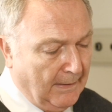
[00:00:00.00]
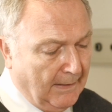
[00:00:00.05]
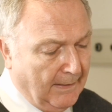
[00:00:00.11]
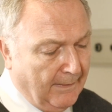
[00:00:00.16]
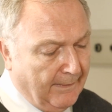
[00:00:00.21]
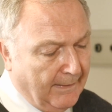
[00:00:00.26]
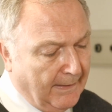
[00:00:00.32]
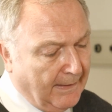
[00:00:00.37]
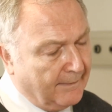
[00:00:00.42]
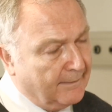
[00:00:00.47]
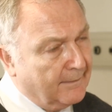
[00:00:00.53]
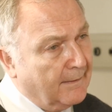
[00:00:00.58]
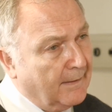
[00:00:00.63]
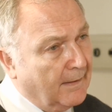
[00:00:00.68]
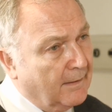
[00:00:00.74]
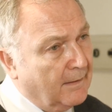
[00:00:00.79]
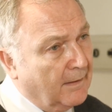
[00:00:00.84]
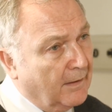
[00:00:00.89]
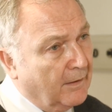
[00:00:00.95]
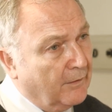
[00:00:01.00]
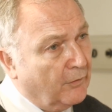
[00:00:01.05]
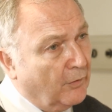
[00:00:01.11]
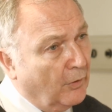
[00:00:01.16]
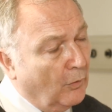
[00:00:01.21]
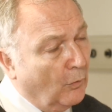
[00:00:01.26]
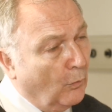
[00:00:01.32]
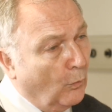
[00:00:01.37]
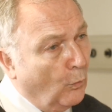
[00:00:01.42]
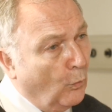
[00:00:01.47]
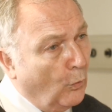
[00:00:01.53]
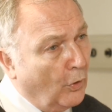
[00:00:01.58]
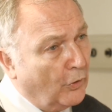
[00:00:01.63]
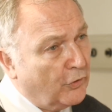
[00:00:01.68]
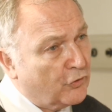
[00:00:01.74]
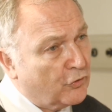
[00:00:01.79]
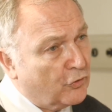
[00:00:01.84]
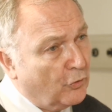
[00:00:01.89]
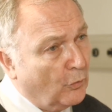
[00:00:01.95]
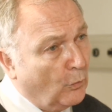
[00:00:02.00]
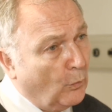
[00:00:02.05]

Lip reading: And that then is washed